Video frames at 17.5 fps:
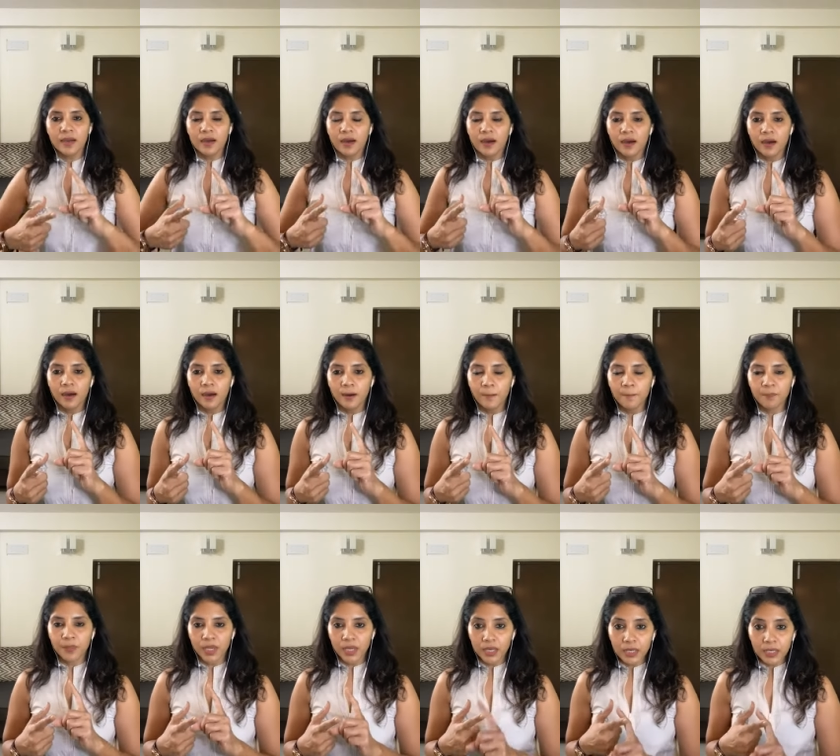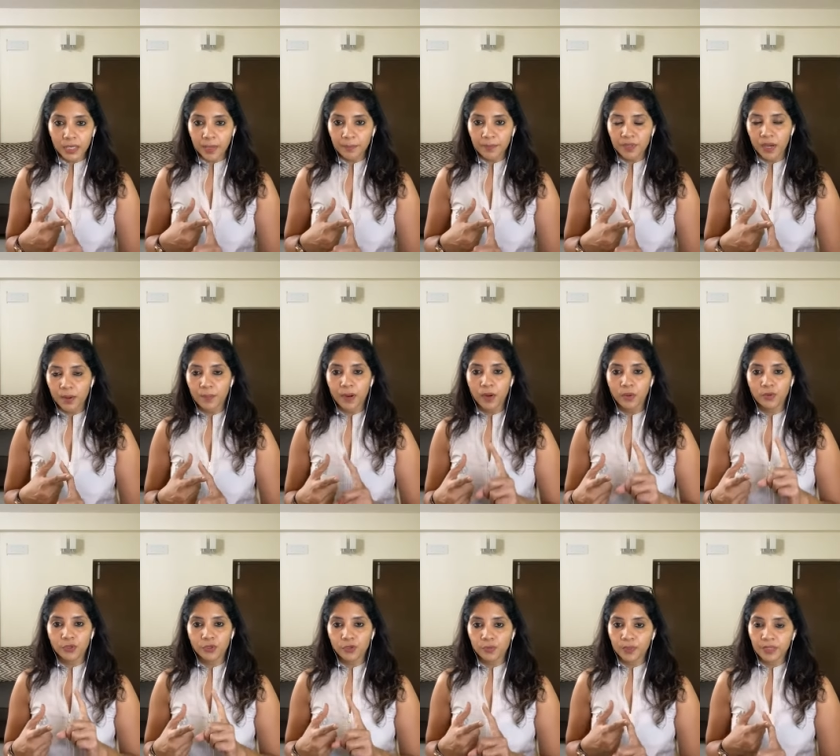um, in depth about
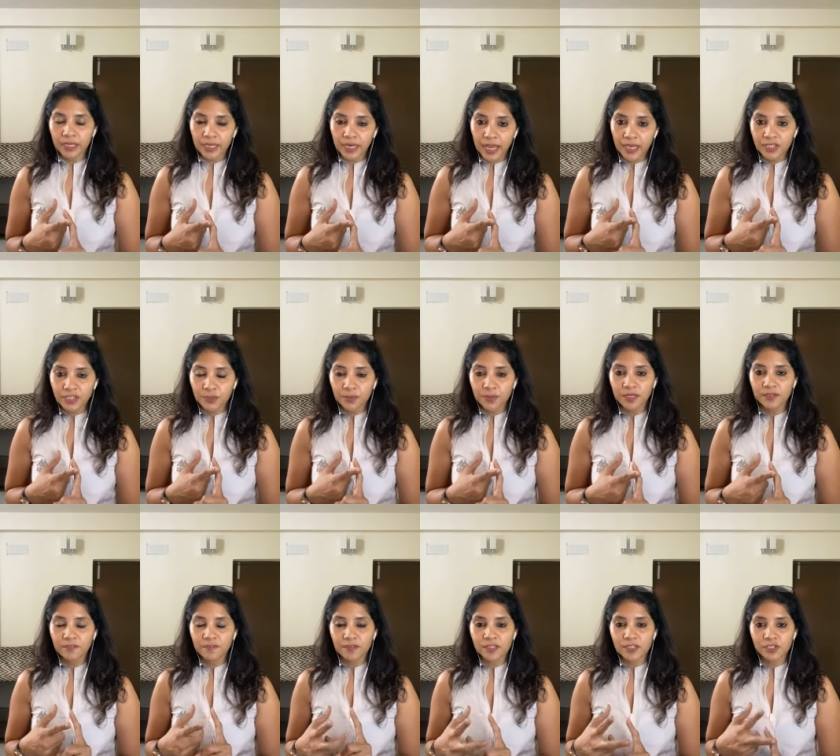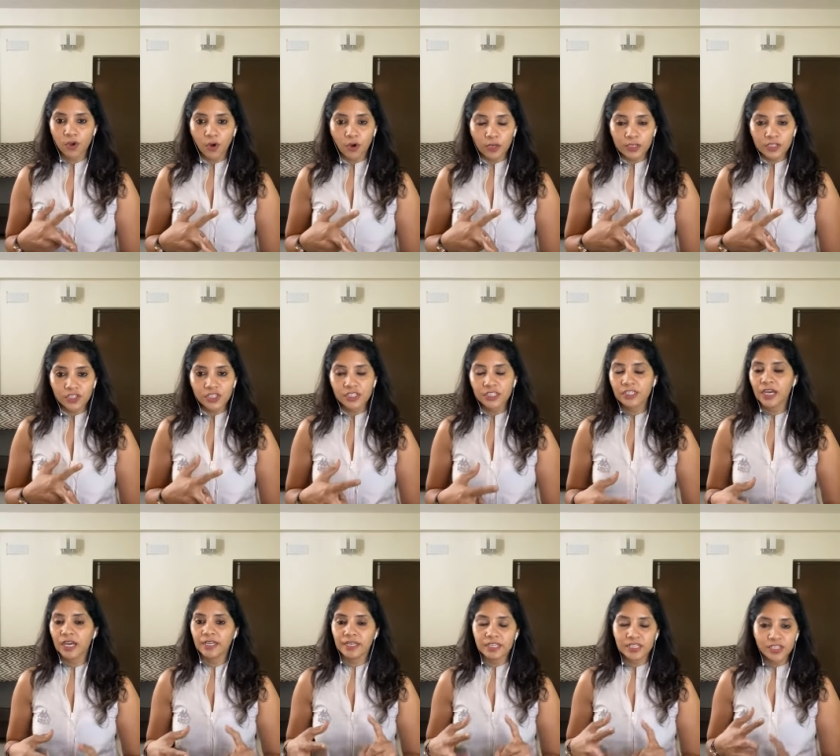human anatomy physiology
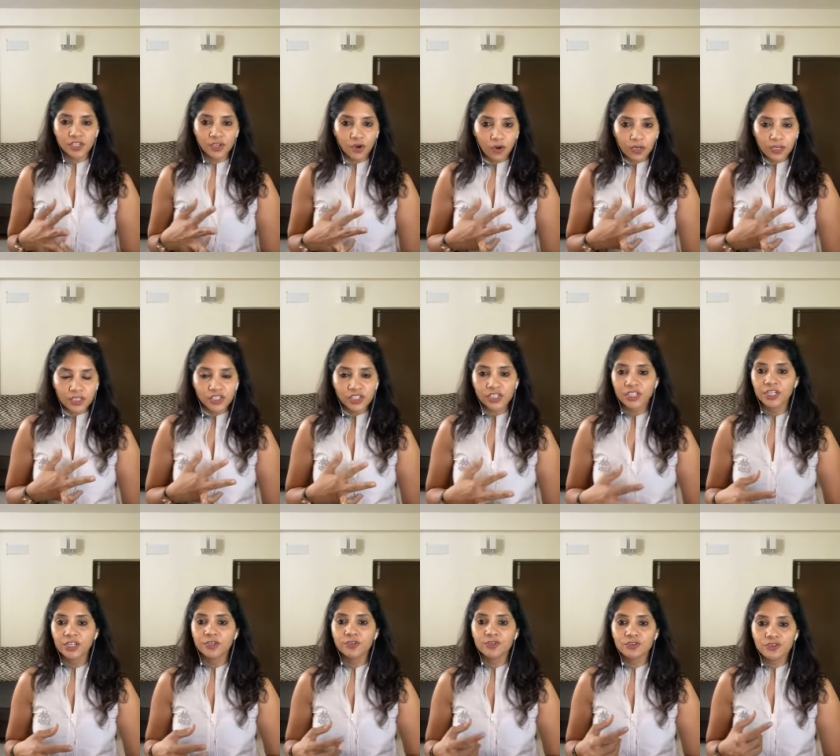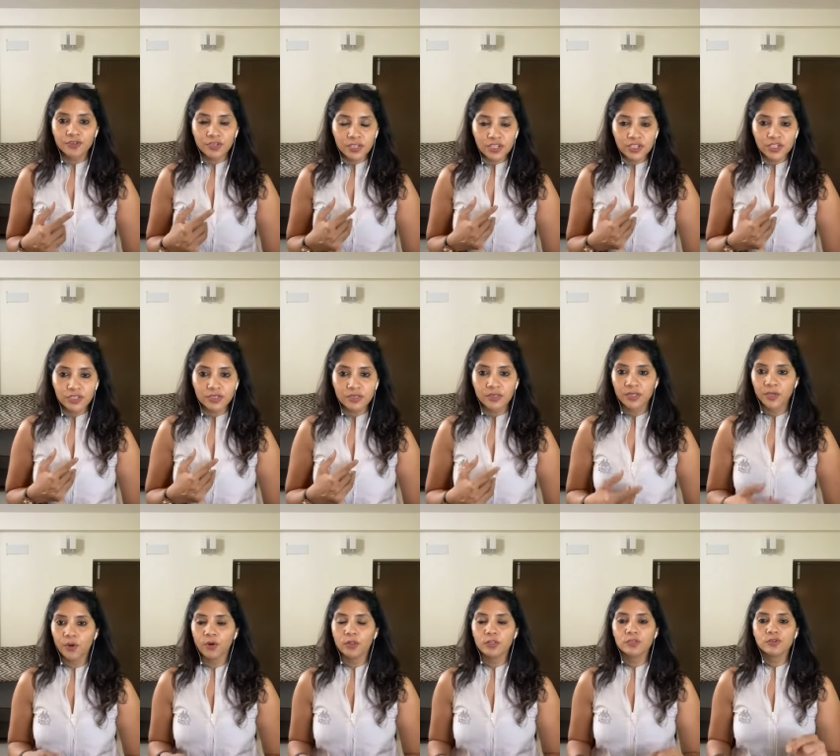kinesiology nutrition they
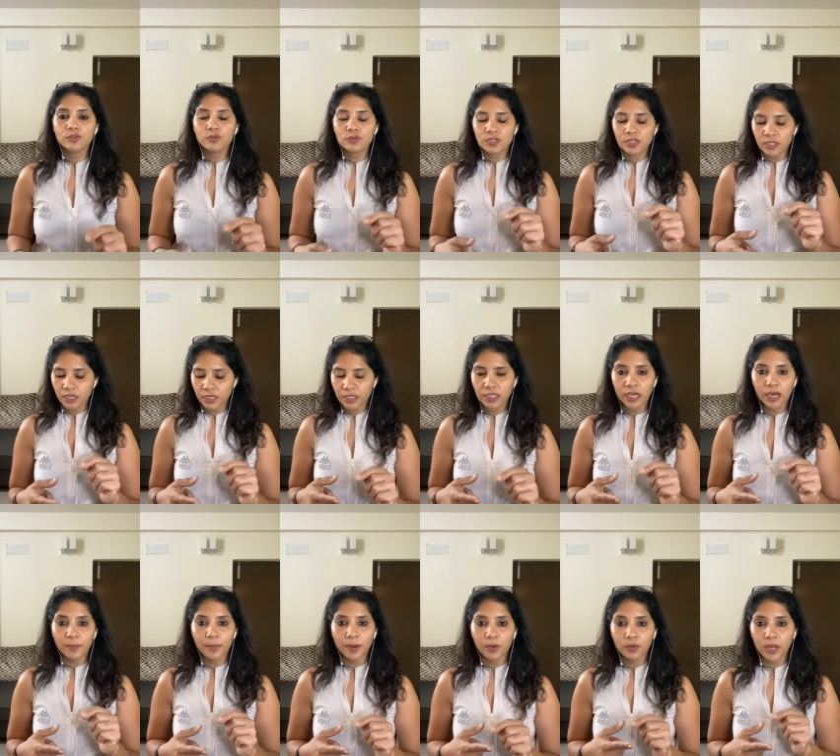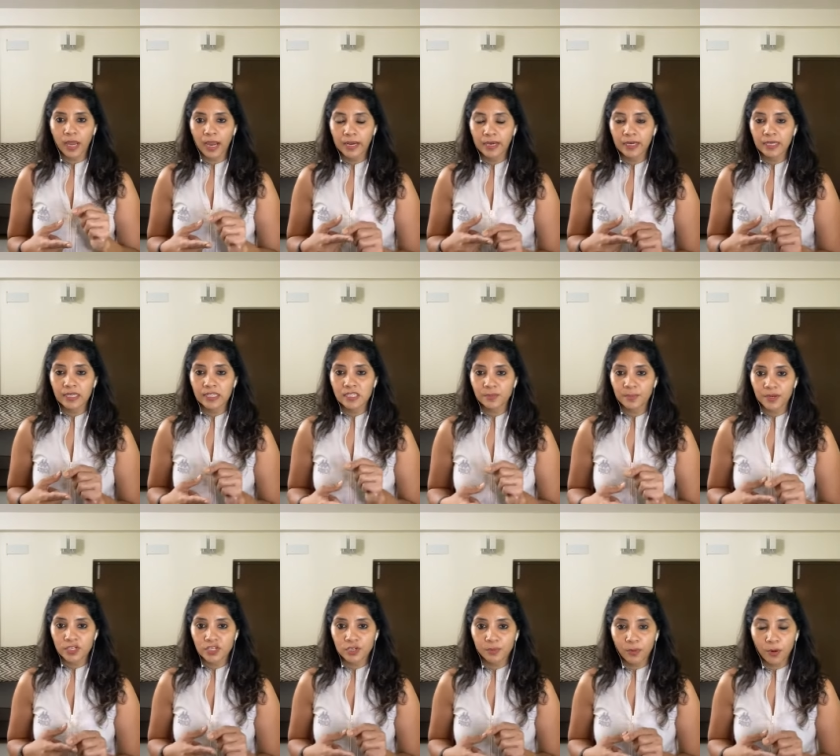also study about handling
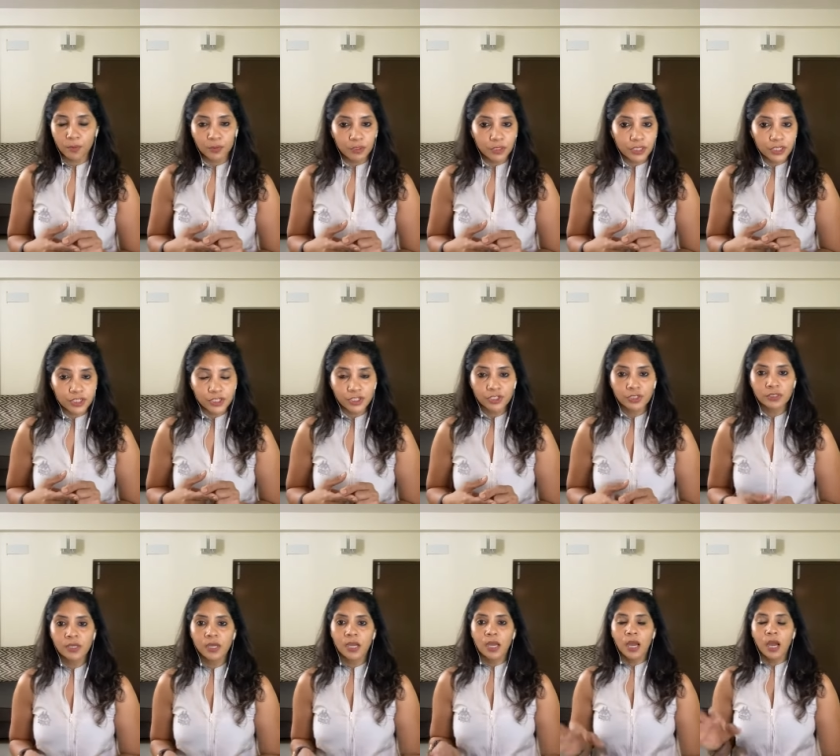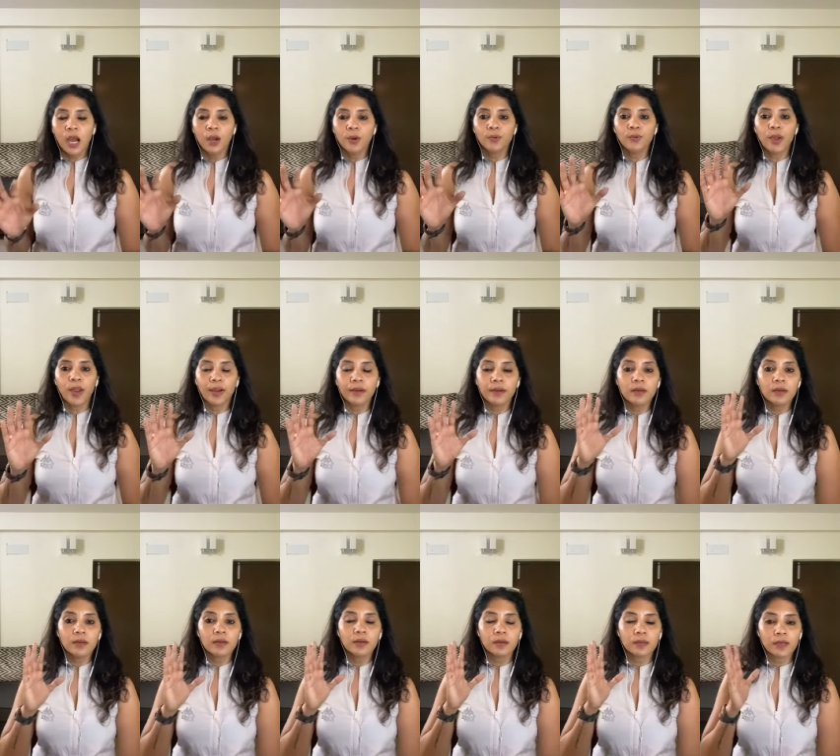special population how to
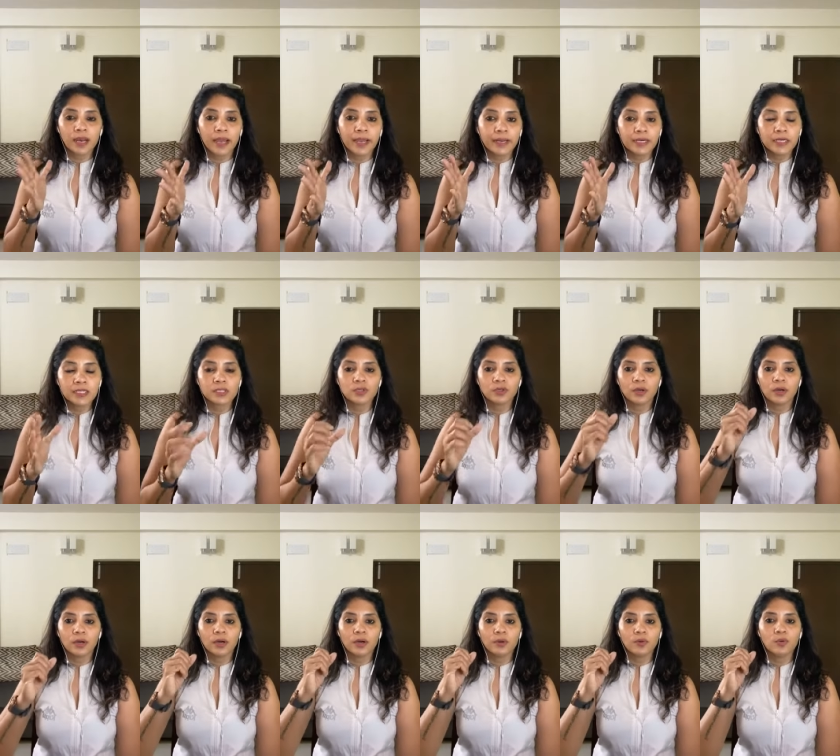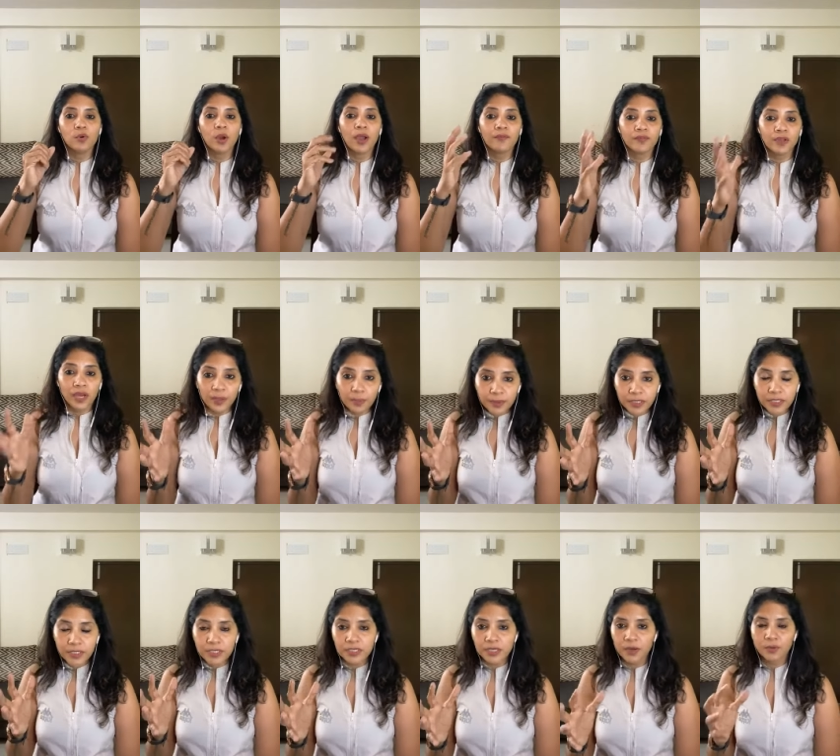handle clients uh, who have
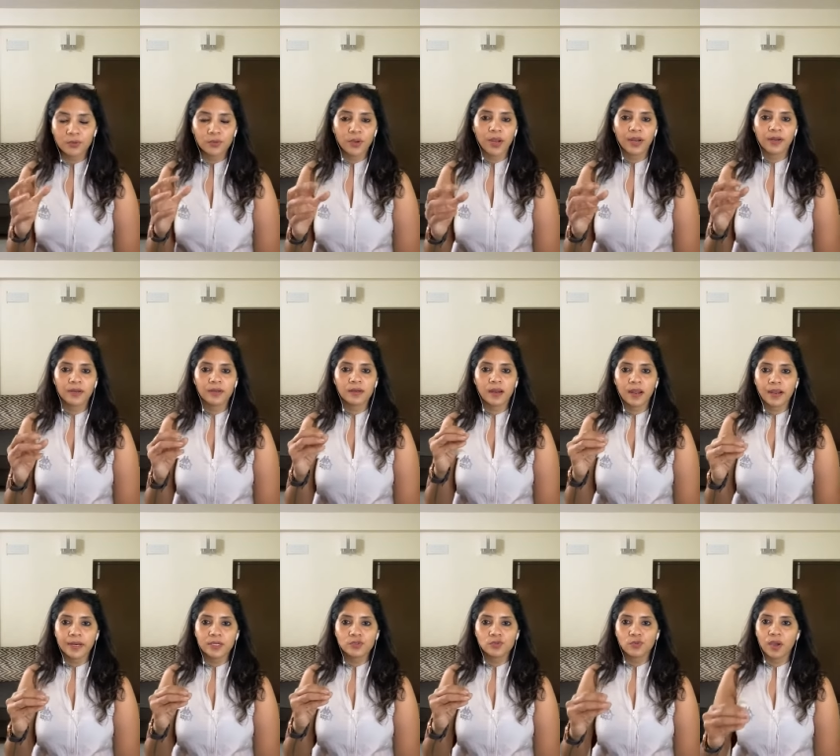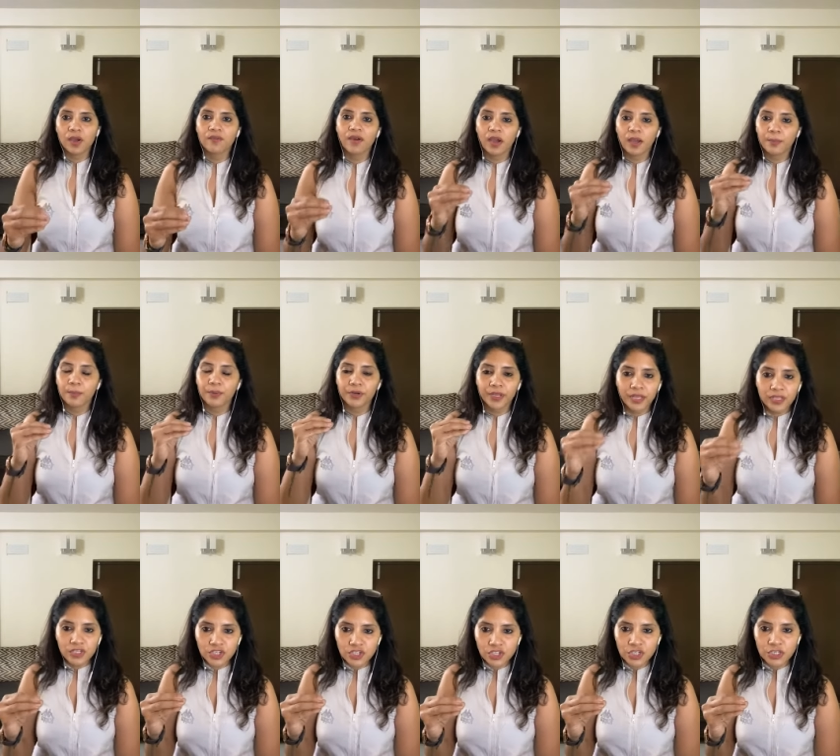diabetes how to handle clients who have
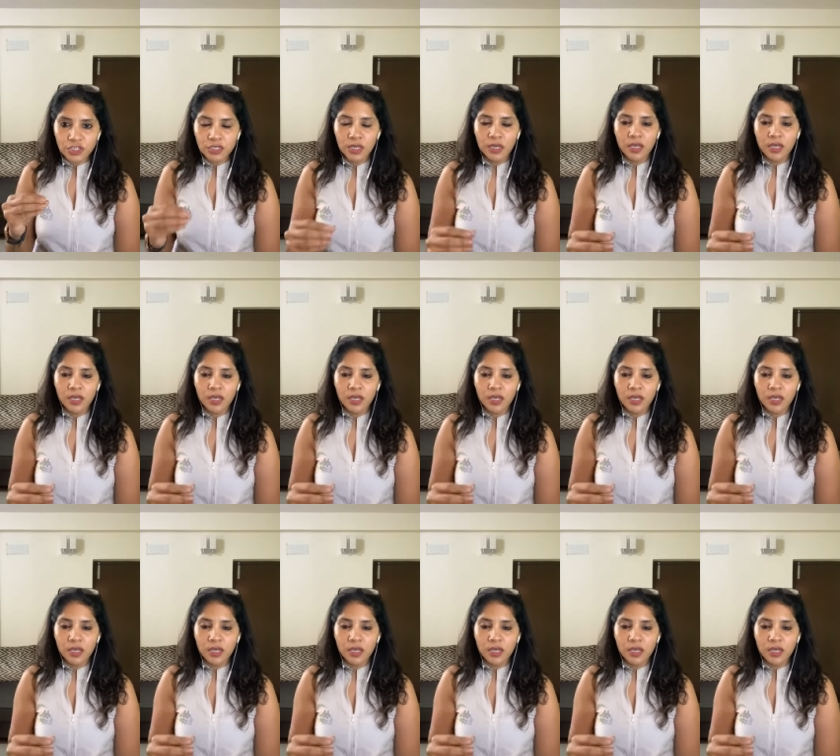hypertension